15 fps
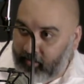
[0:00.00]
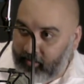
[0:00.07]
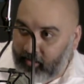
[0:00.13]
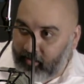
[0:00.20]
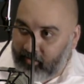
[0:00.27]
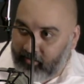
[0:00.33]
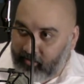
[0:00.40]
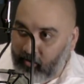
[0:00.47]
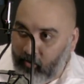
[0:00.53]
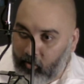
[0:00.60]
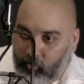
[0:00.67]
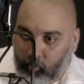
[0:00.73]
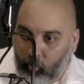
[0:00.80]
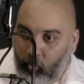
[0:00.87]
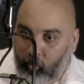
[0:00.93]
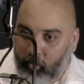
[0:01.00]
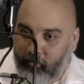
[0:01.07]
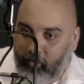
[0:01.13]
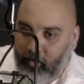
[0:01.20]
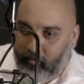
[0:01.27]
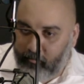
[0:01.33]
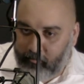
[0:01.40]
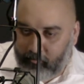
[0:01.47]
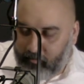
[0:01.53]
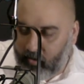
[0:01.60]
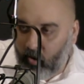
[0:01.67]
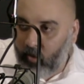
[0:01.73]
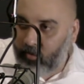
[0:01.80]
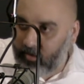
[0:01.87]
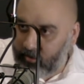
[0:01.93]
I think it's called. Or if I'm
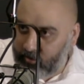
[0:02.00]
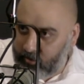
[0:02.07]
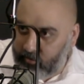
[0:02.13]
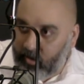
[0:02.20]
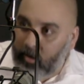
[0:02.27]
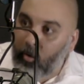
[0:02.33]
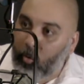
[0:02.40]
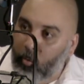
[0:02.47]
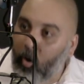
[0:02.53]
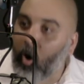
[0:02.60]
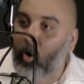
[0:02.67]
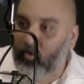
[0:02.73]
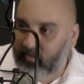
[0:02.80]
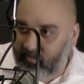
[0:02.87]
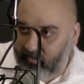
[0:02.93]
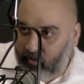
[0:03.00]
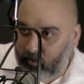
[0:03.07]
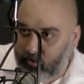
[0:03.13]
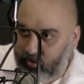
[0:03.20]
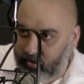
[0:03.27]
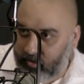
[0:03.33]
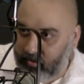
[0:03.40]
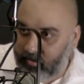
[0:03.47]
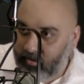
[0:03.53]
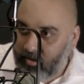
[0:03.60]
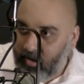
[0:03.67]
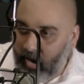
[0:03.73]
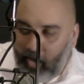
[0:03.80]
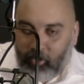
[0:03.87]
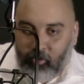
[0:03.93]
heart issues, I go to a heart surgeon.
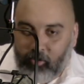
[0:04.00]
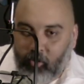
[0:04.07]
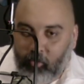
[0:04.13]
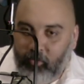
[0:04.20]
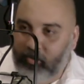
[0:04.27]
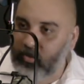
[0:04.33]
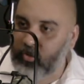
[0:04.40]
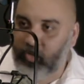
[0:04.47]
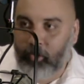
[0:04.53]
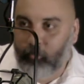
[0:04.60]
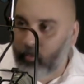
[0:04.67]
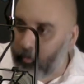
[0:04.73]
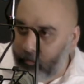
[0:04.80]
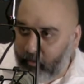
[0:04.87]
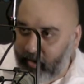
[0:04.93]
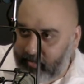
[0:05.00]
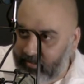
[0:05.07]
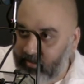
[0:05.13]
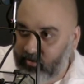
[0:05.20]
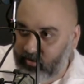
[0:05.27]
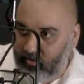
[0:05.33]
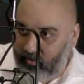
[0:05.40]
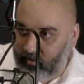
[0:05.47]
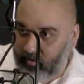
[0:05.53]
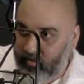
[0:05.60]
I don't go to a general practitioner.